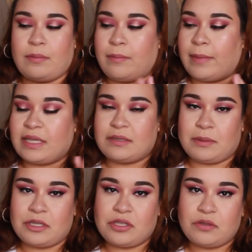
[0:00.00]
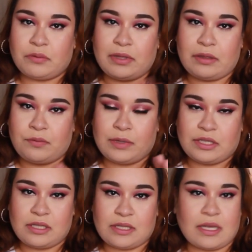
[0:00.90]
my sponges with,
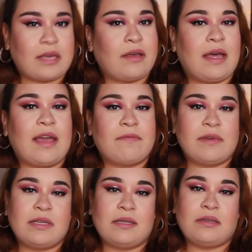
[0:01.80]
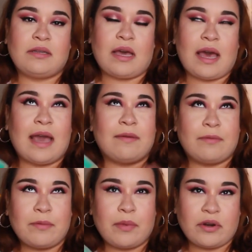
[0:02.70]
which is like a
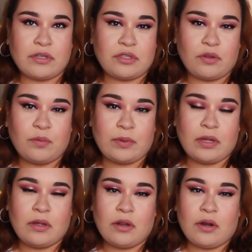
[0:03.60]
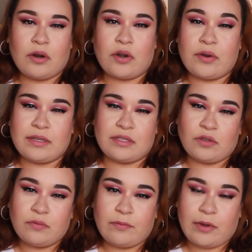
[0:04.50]
ivory bar soap or a
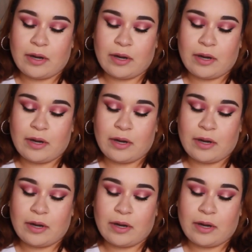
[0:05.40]
Zolt